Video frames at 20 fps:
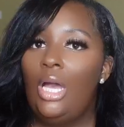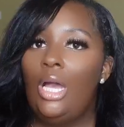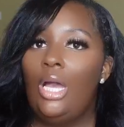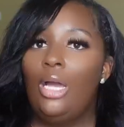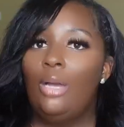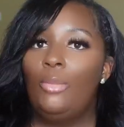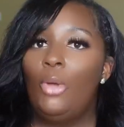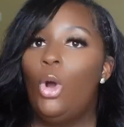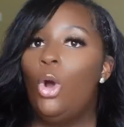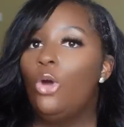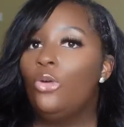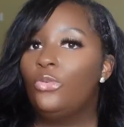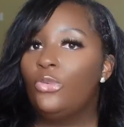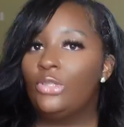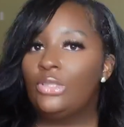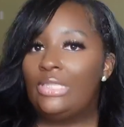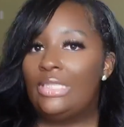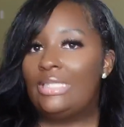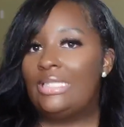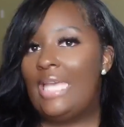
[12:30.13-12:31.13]

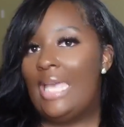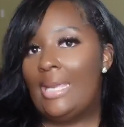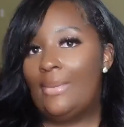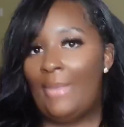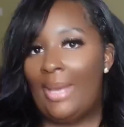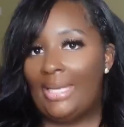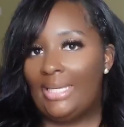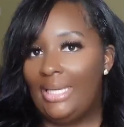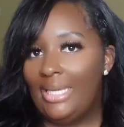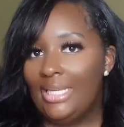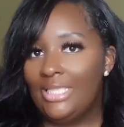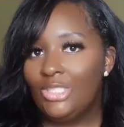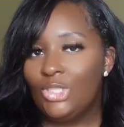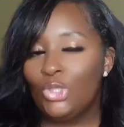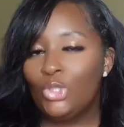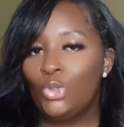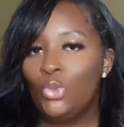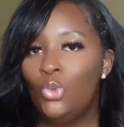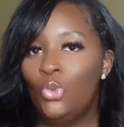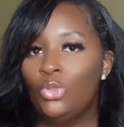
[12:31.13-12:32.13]
offered to take my kids to
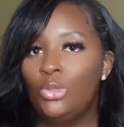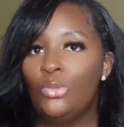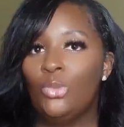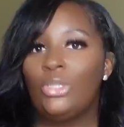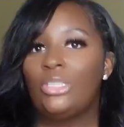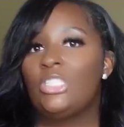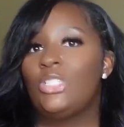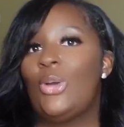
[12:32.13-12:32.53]
school in the morning.